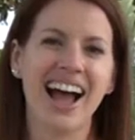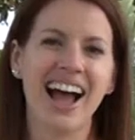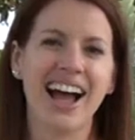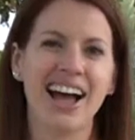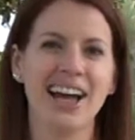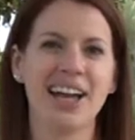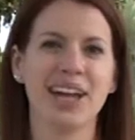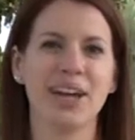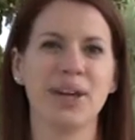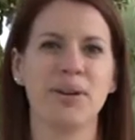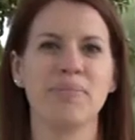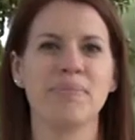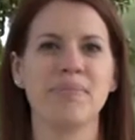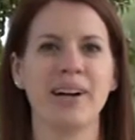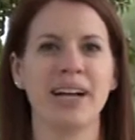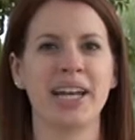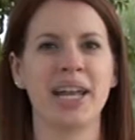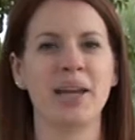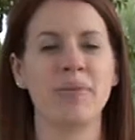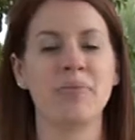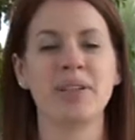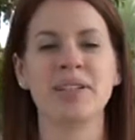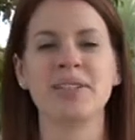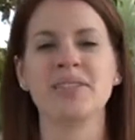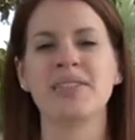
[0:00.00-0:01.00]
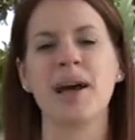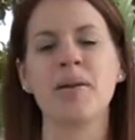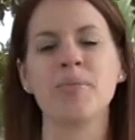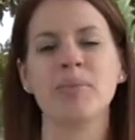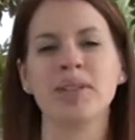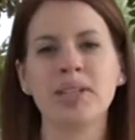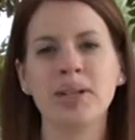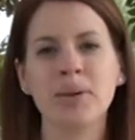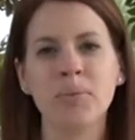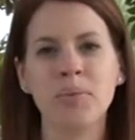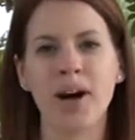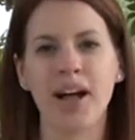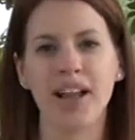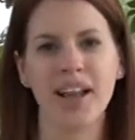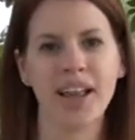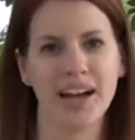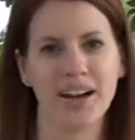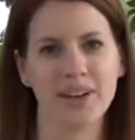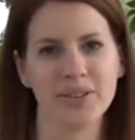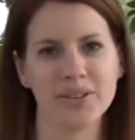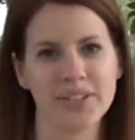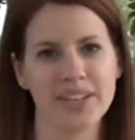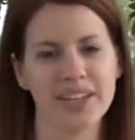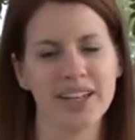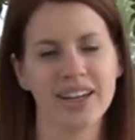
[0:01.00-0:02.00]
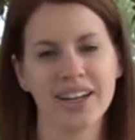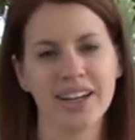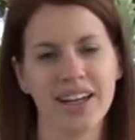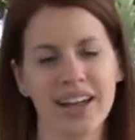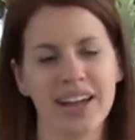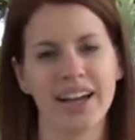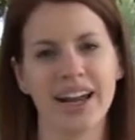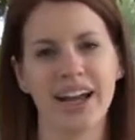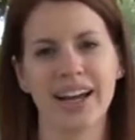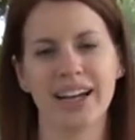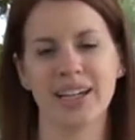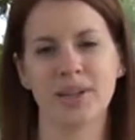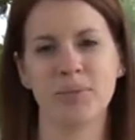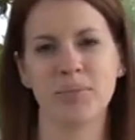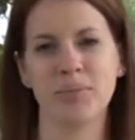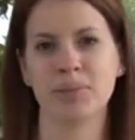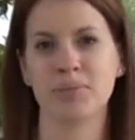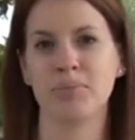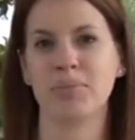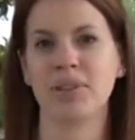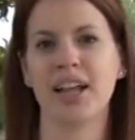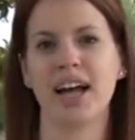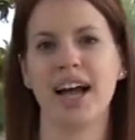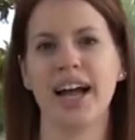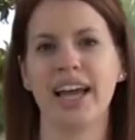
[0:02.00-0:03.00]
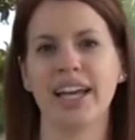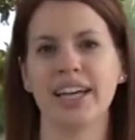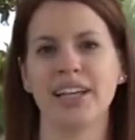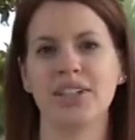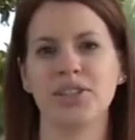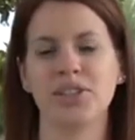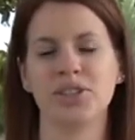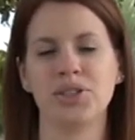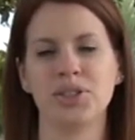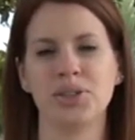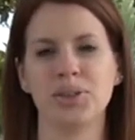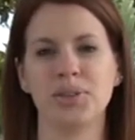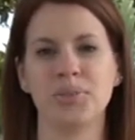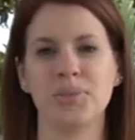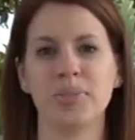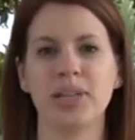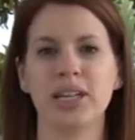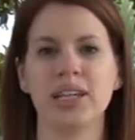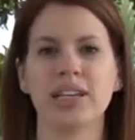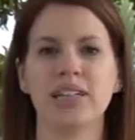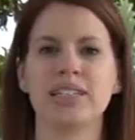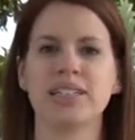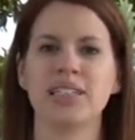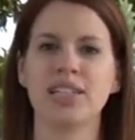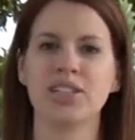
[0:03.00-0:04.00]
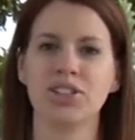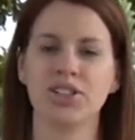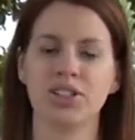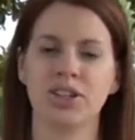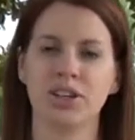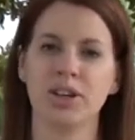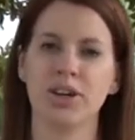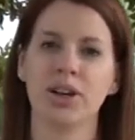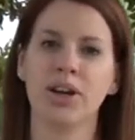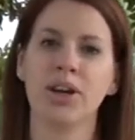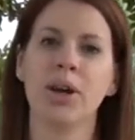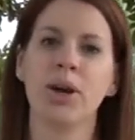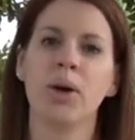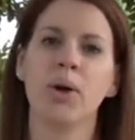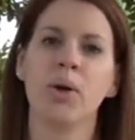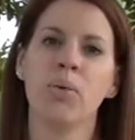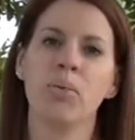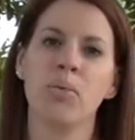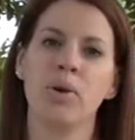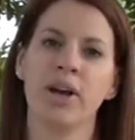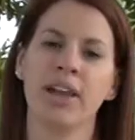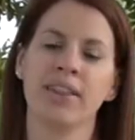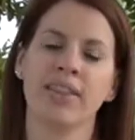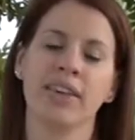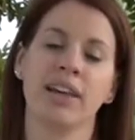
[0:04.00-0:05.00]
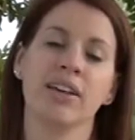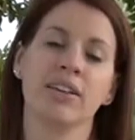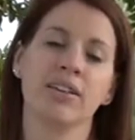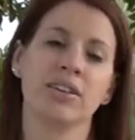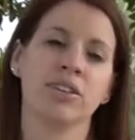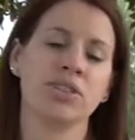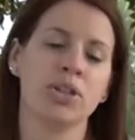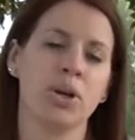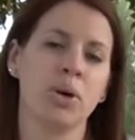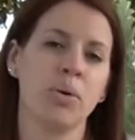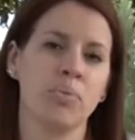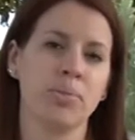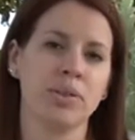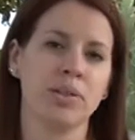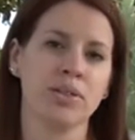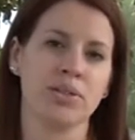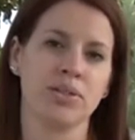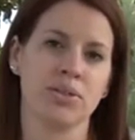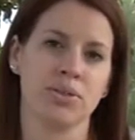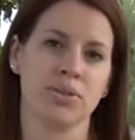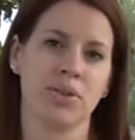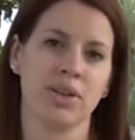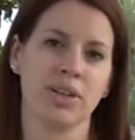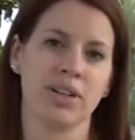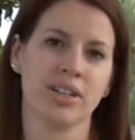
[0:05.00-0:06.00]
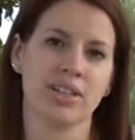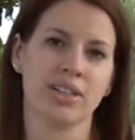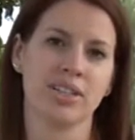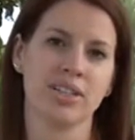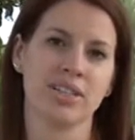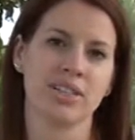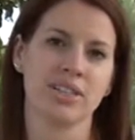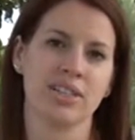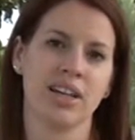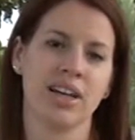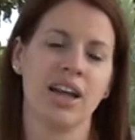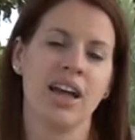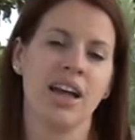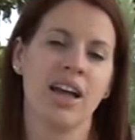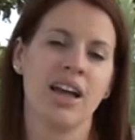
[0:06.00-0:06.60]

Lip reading: Hi, my name is Emily Wellhausen, and I am applying to be a teacher with English Opens Doors.